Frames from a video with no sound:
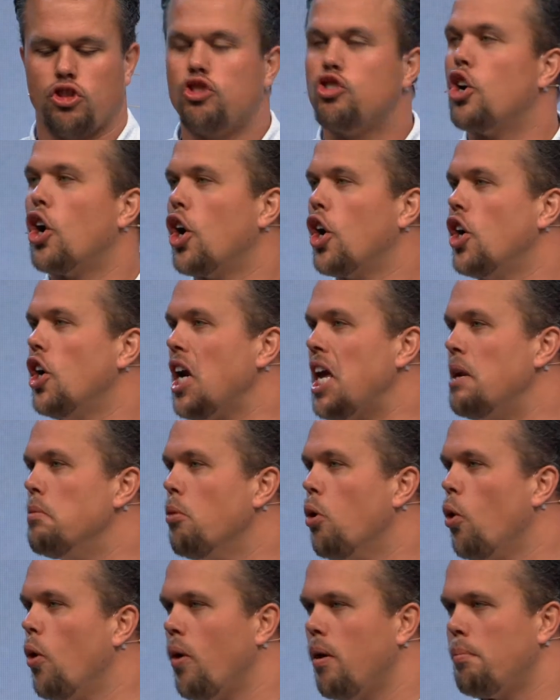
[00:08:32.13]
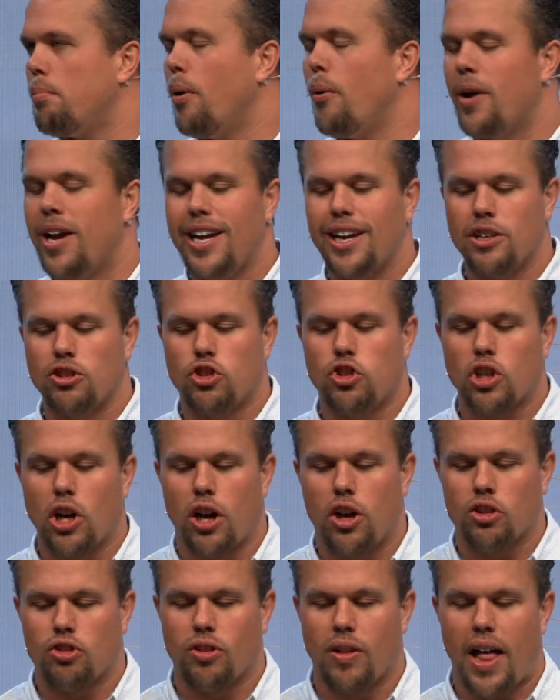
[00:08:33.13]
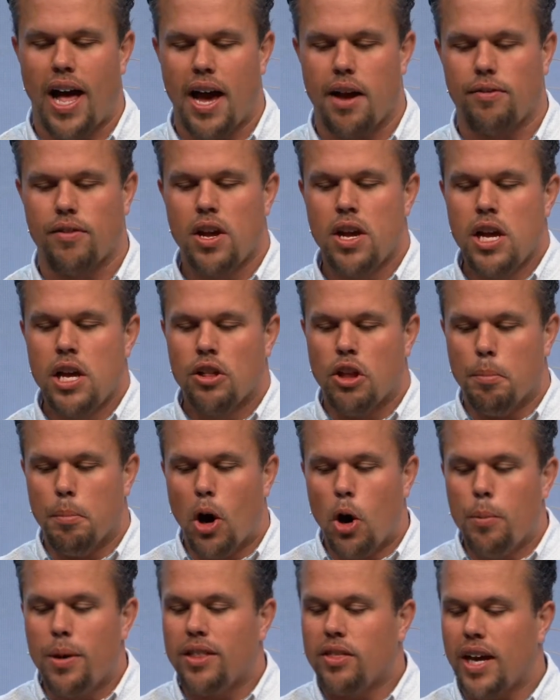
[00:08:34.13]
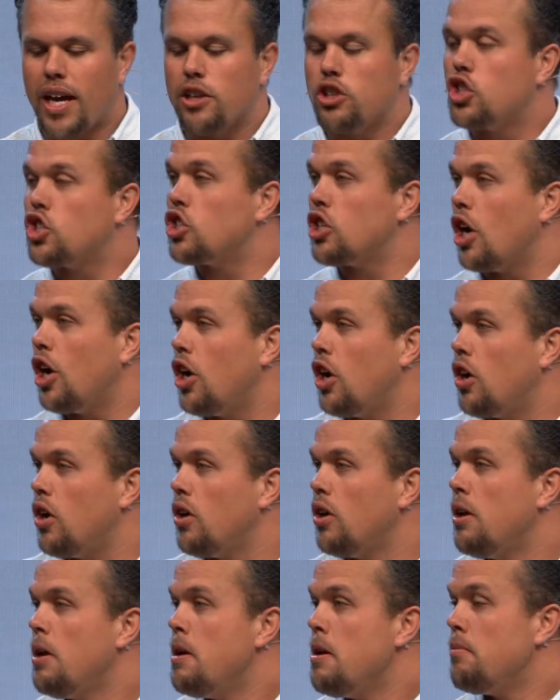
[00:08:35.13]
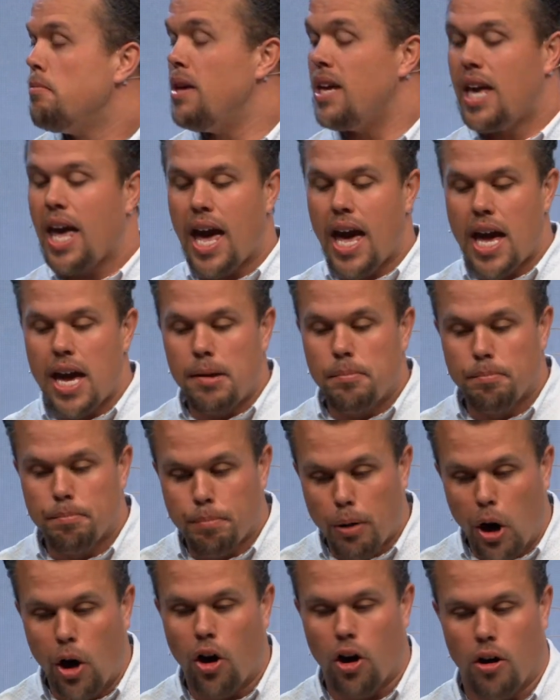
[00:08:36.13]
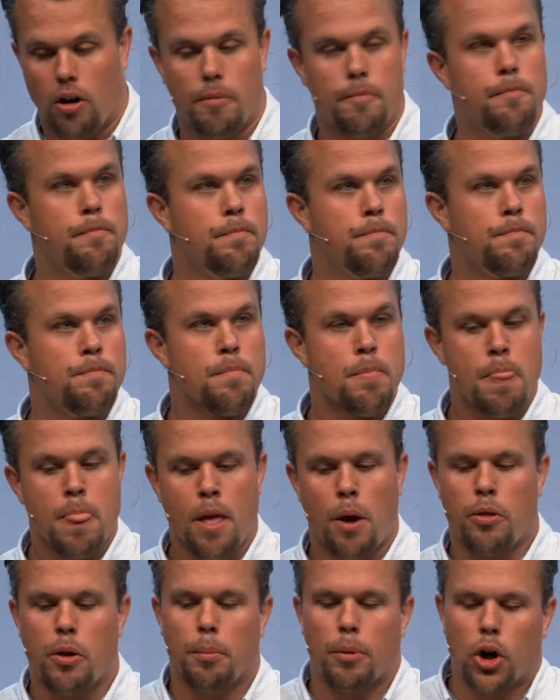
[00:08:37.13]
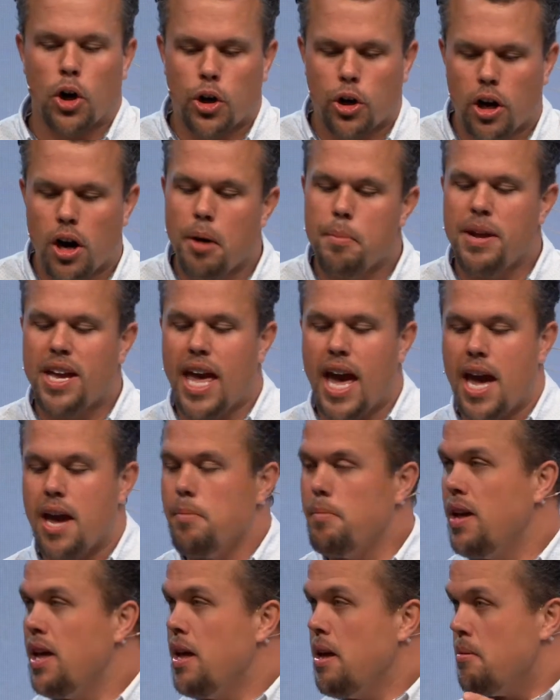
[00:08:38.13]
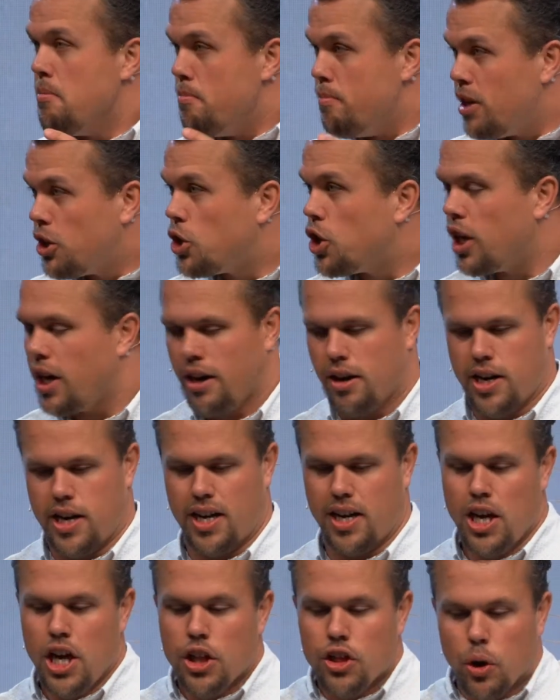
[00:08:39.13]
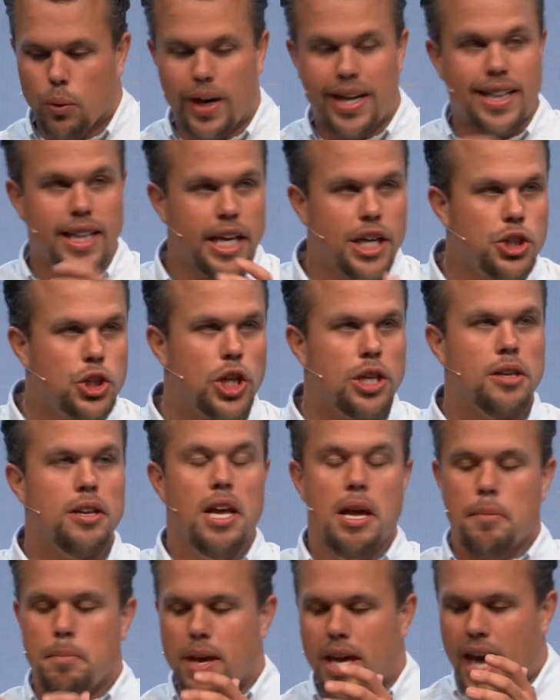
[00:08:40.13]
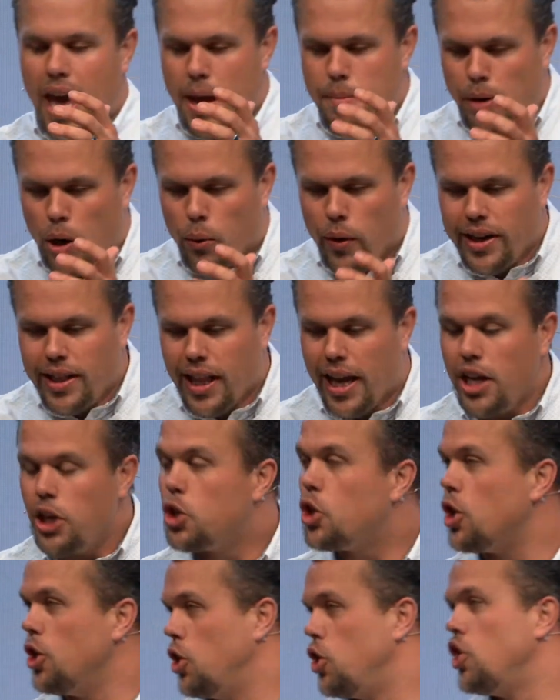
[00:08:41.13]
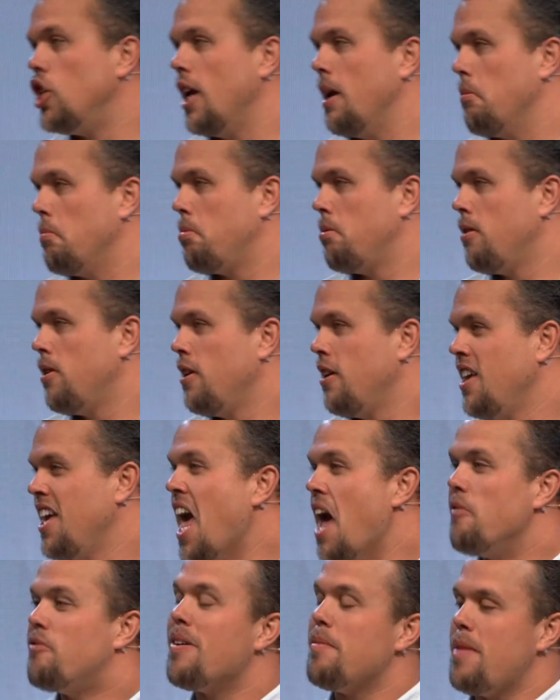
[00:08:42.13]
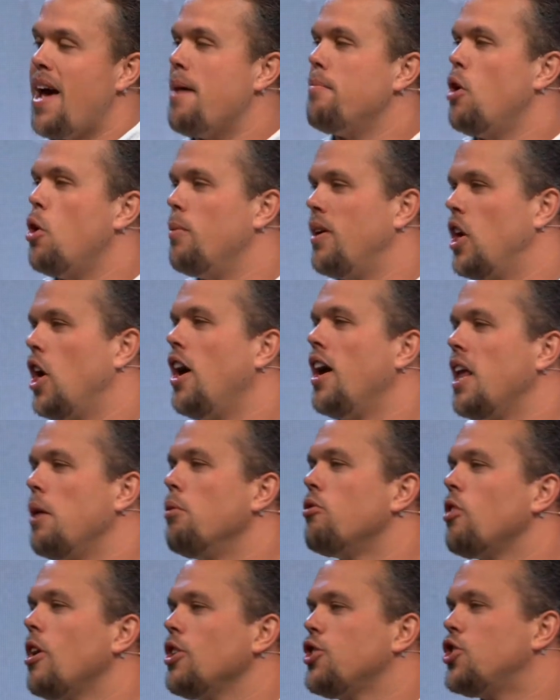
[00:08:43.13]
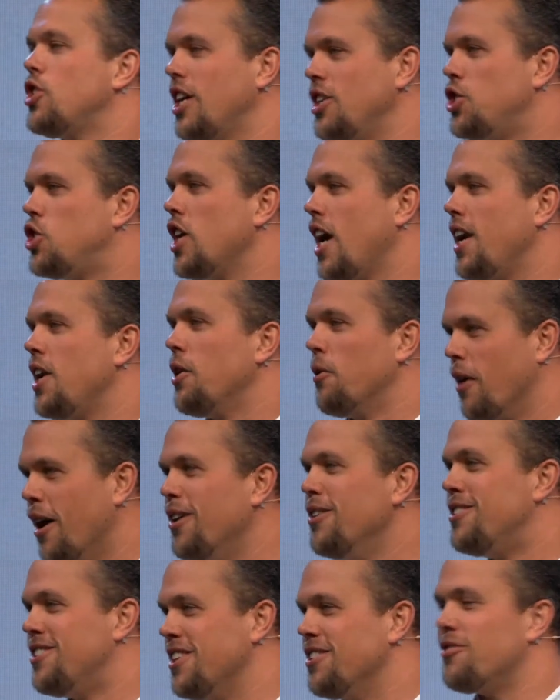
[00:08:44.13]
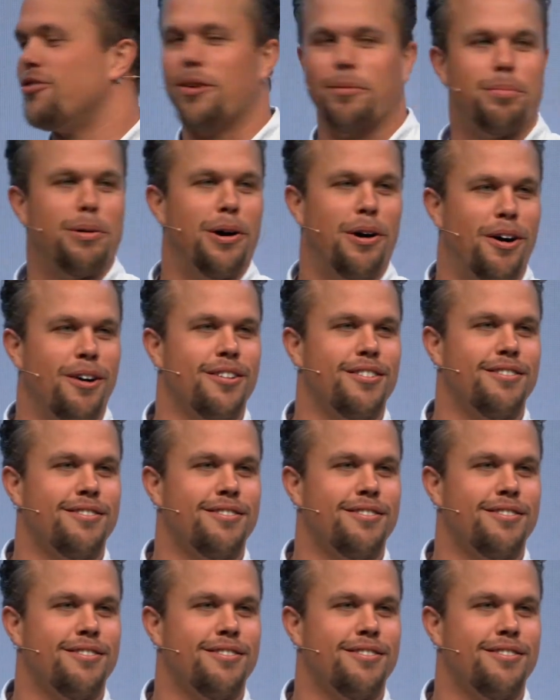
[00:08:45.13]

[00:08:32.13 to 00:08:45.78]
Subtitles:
turning point in Saul's life, the moment that Saul became Paul, the murderer became missionary, the religion became a relationship. And from that moment on, it was all sunshine and roses for Paul.